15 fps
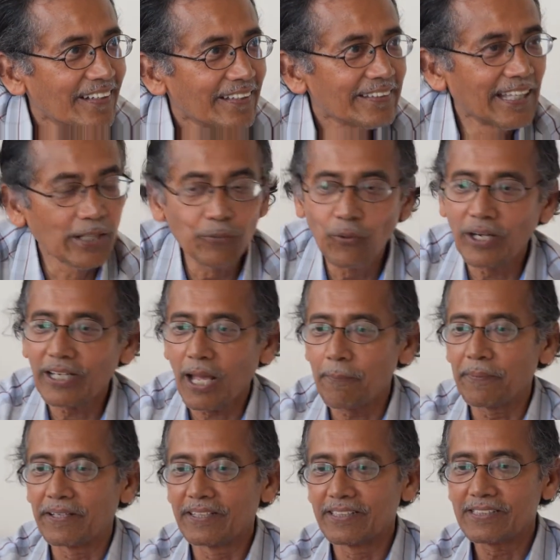Then what
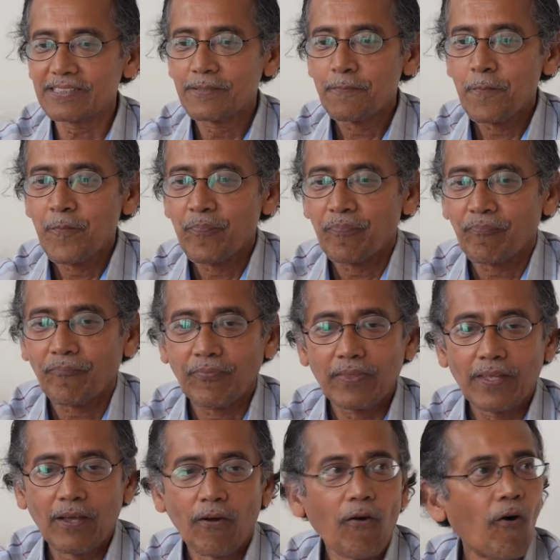happened is,
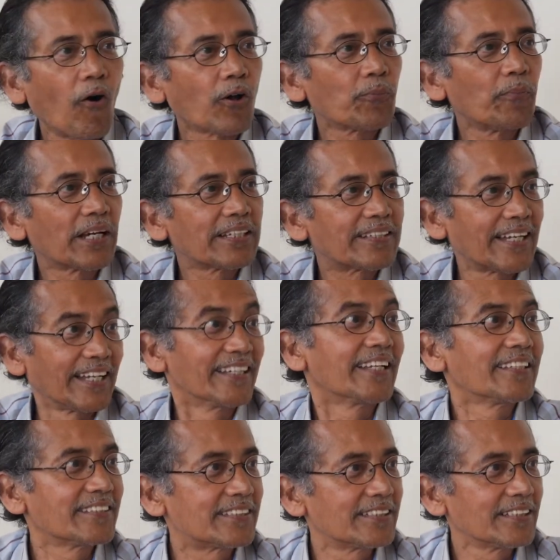all my
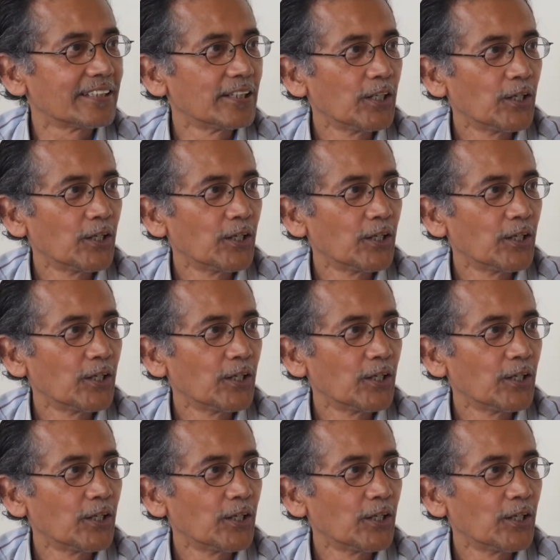tendency